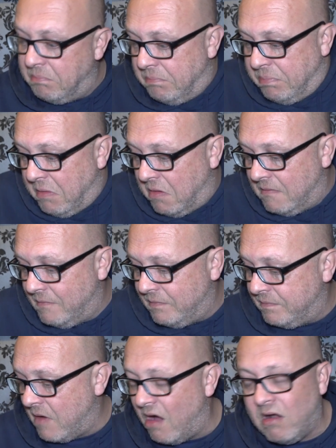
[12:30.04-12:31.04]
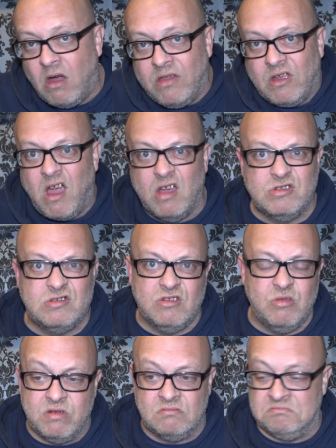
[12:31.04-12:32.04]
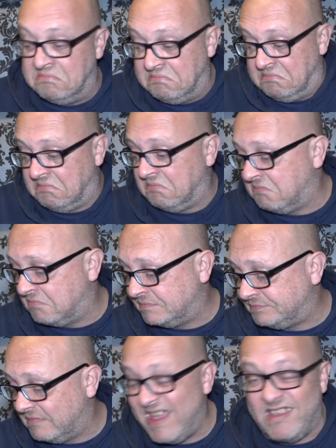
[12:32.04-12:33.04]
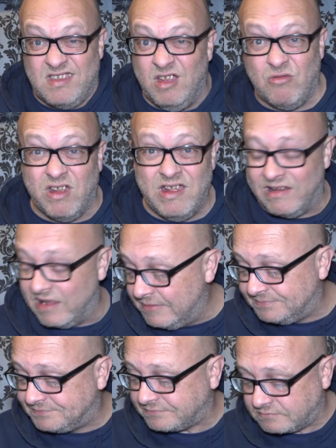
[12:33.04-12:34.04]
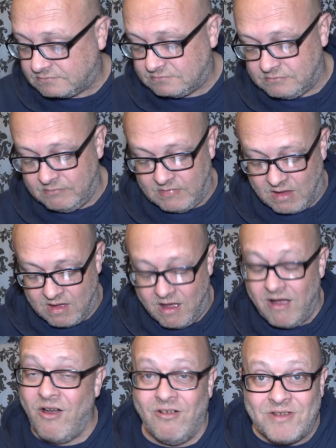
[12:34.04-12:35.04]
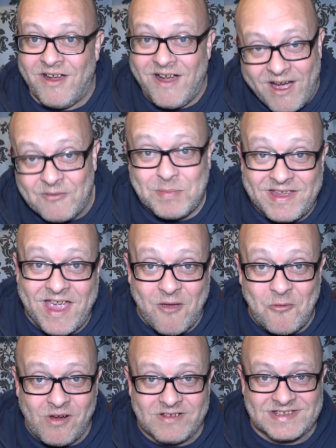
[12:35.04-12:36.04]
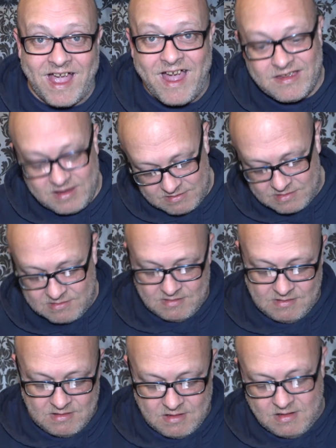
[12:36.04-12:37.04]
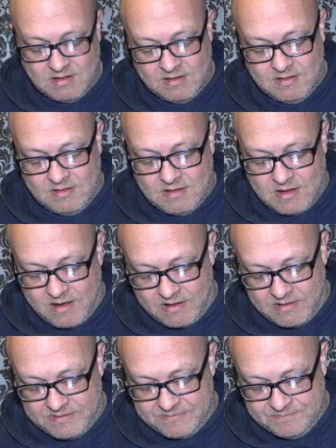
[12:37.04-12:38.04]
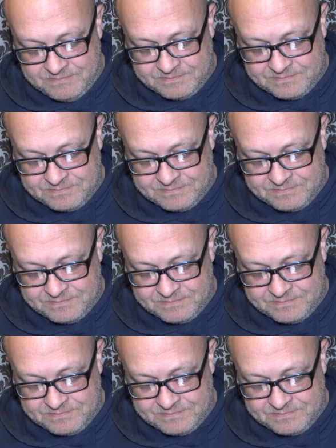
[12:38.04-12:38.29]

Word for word: but I like the Ghost Tube, and that's it really. I, can't, I have to be careful what I say. Um,